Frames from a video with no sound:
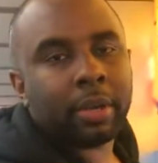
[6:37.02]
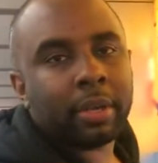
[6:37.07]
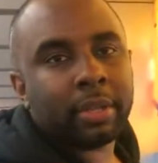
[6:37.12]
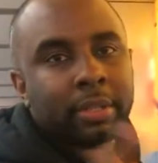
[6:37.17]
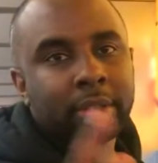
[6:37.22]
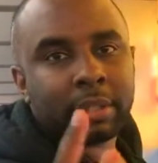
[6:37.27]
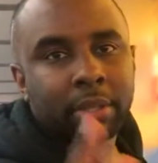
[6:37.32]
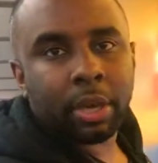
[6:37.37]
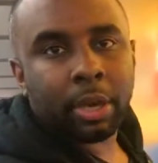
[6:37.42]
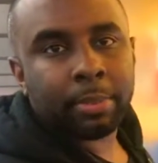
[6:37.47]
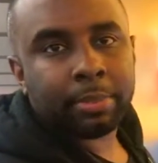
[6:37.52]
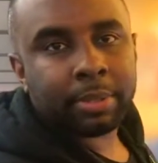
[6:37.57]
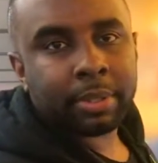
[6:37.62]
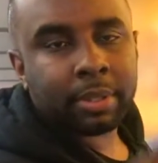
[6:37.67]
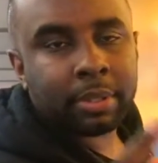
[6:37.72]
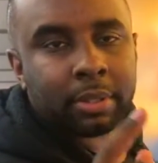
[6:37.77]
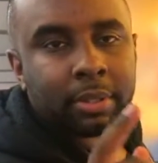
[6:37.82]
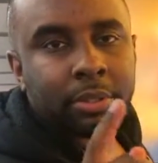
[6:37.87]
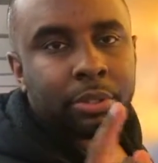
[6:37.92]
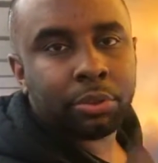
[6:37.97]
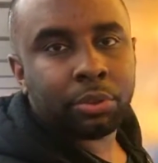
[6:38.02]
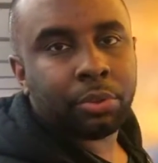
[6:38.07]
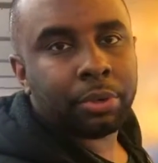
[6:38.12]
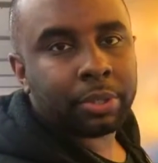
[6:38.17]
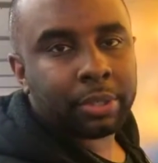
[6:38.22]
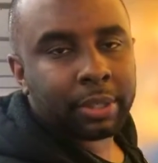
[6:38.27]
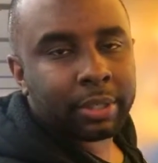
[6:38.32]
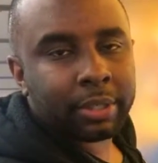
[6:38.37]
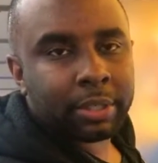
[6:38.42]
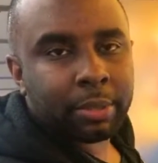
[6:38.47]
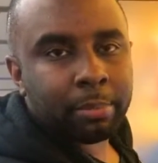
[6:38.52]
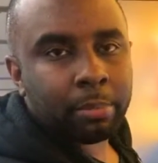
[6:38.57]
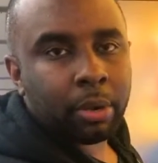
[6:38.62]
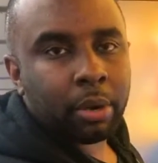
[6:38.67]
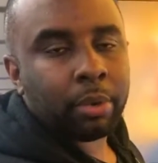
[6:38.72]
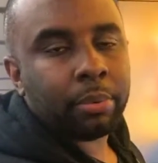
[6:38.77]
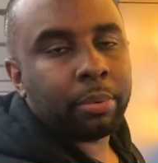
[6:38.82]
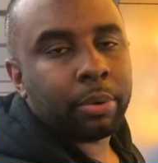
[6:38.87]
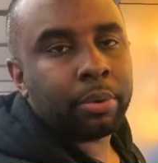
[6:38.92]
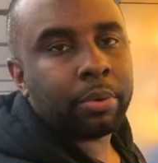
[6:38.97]
in Thompson, Georgia
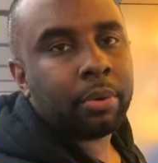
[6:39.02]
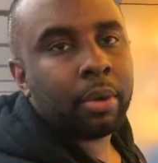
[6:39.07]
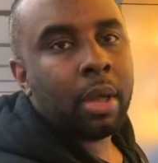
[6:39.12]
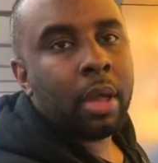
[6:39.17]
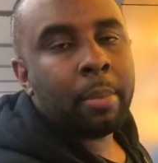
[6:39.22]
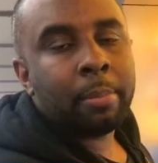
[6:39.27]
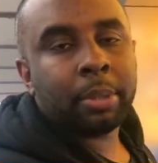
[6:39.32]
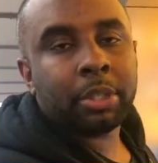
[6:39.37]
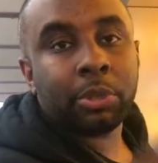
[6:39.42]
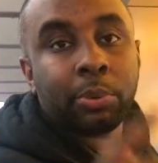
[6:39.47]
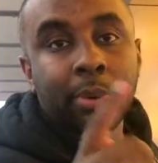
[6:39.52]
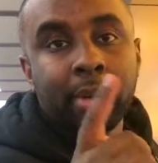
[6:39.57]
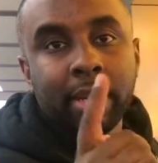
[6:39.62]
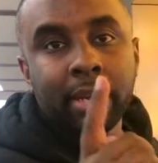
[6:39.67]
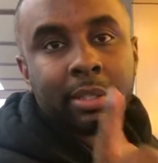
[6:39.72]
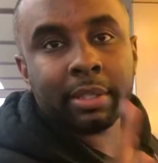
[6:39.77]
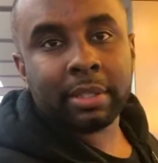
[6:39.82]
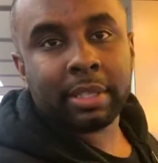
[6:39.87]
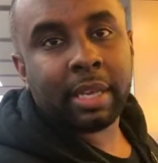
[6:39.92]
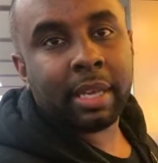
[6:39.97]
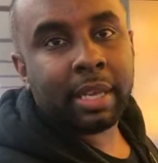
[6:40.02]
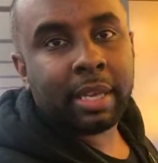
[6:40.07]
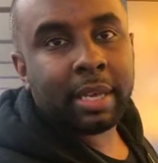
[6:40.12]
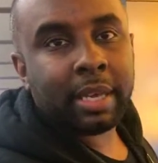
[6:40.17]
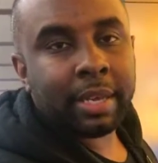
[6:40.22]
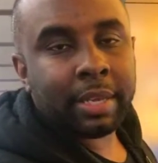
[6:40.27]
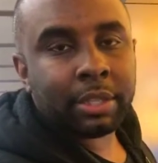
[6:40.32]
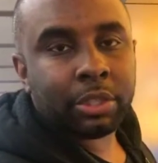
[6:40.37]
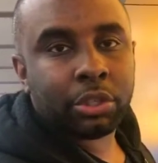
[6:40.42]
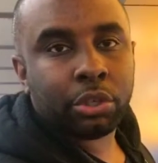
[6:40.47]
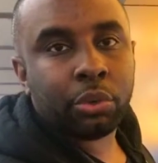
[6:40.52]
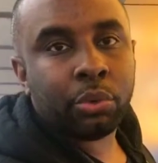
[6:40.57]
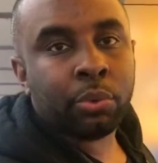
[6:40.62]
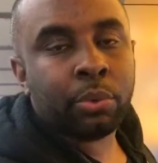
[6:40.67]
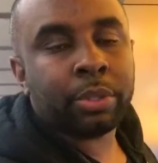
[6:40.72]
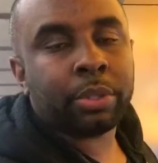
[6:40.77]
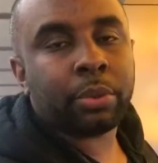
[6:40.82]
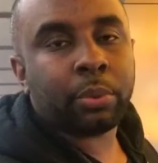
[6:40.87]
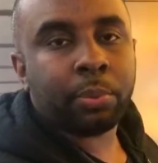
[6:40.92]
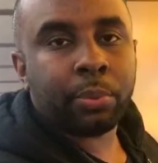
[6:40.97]
tomorrow between 10 and 2
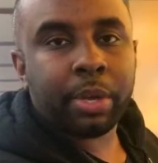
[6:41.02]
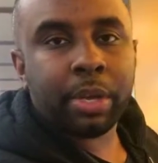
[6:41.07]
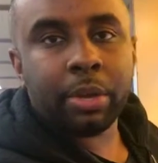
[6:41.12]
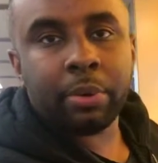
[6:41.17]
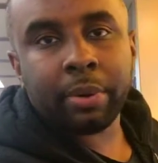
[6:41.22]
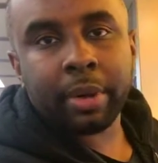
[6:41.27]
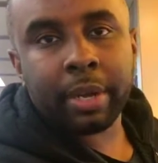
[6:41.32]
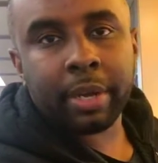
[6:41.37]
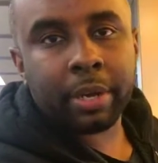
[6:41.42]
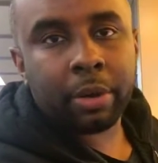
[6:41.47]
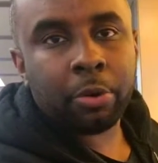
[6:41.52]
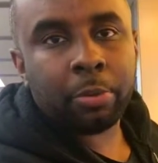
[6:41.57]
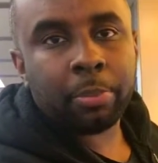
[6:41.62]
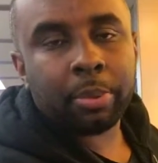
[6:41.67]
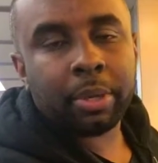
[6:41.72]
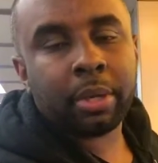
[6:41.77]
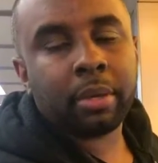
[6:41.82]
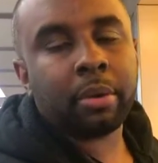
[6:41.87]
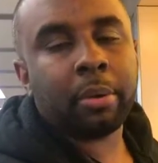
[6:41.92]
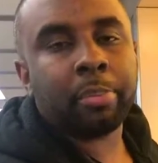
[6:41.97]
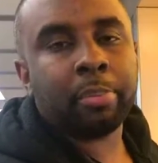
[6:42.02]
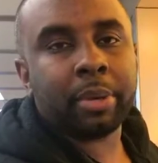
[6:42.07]
is the re-grand opening.